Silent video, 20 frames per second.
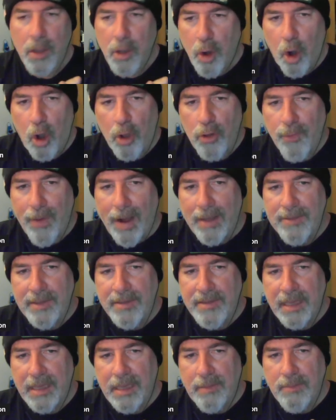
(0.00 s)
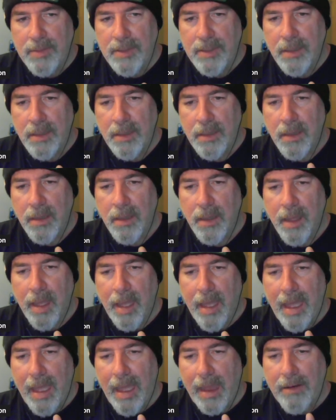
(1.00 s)
called around to teams,
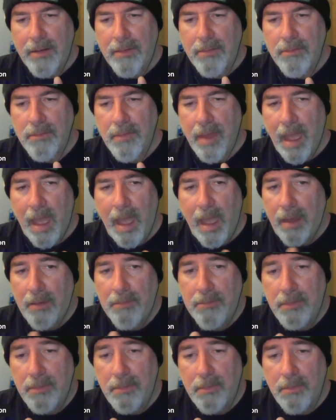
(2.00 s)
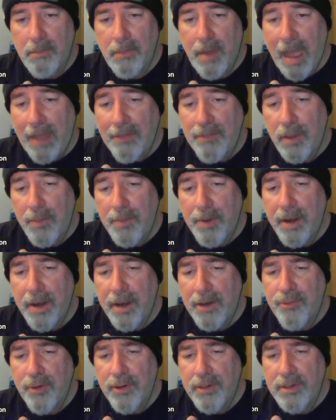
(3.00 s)
and had limited
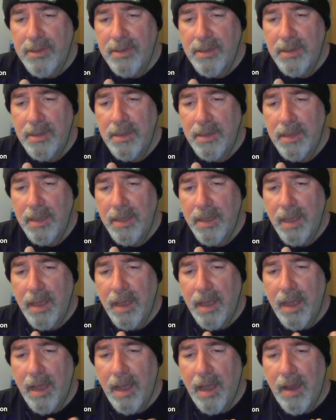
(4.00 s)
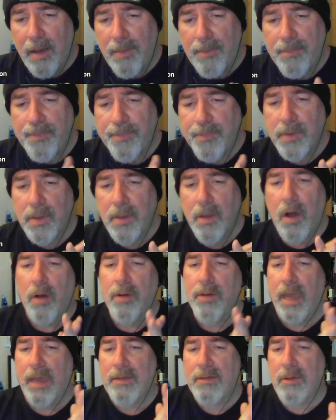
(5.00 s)
interest.
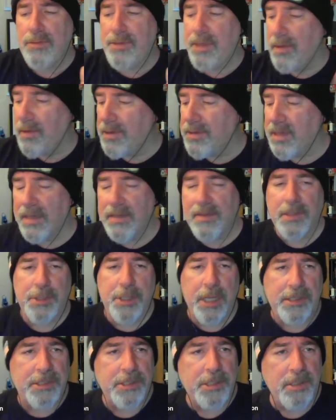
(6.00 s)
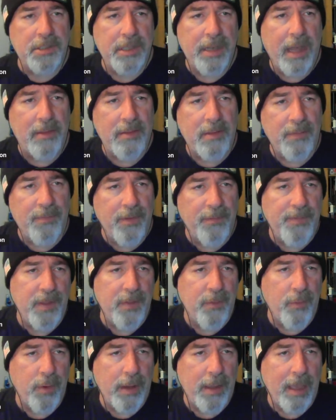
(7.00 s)
Okay, so Dylan says the Jets just announced the
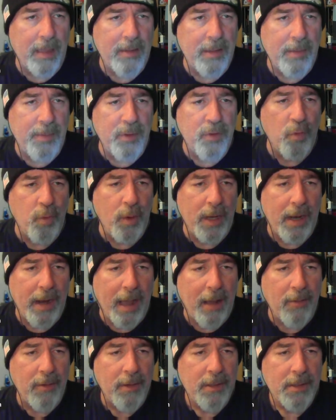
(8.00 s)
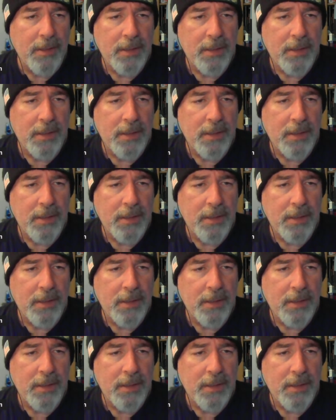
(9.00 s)
53. Has it been tweeted out?